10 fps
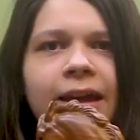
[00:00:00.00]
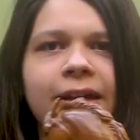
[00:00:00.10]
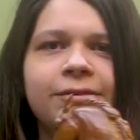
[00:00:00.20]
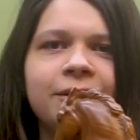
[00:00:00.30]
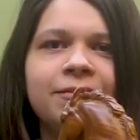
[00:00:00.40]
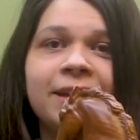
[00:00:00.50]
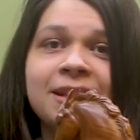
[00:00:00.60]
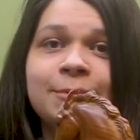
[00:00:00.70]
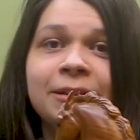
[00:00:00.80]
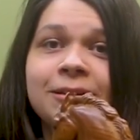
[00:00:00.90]
And a fun
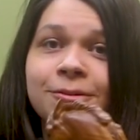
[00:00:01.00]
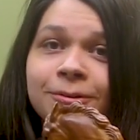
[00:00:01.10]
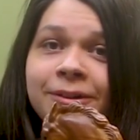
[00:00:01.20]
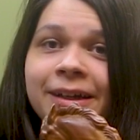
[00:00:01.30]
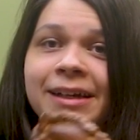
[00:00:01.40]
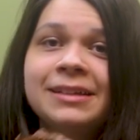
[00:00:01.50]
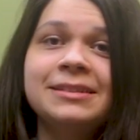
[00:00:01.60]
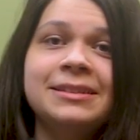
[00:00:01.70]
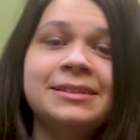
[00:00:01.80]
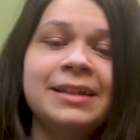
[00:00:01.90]
fact about these older
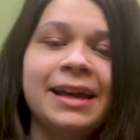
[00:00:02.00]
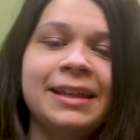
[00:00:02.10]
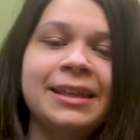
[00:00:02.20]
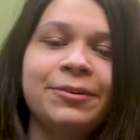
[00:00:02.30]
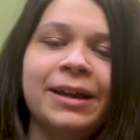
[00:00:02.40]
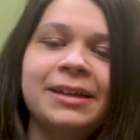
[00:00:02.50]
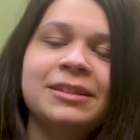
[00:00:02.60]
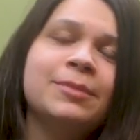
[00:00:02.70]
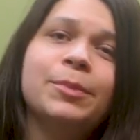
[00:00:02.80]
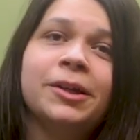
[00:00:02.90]
guys is that they were
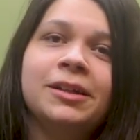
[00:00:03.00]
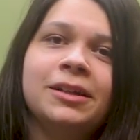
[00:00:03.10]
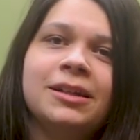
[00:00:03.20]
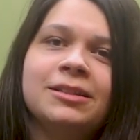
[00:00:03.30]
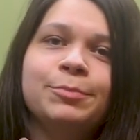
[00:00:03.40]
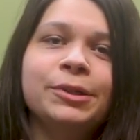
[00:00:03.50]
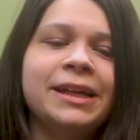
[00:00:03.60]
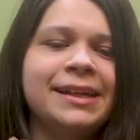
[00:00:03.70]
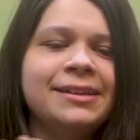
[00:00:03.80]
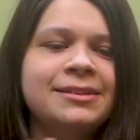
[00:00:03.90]
actually marketed as
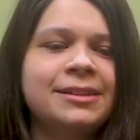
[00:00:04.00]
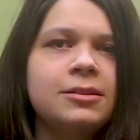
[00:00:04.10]
bookends.